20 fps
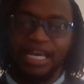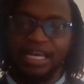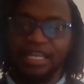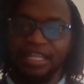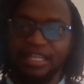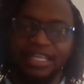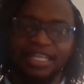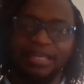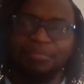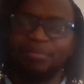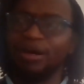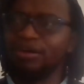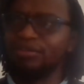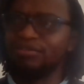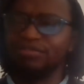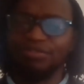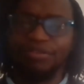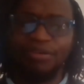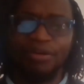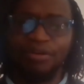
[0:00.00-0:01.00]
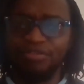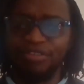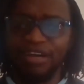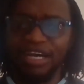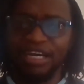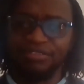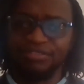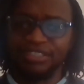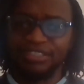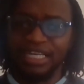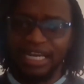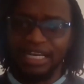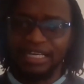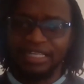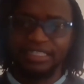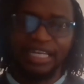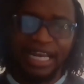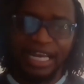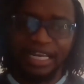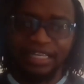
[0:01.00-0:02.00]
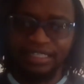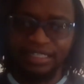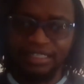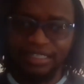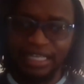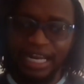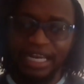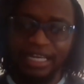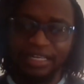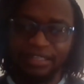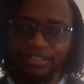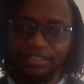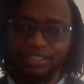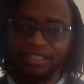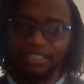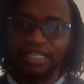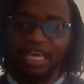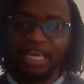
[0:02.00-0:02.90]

And the about 4 or 5 that I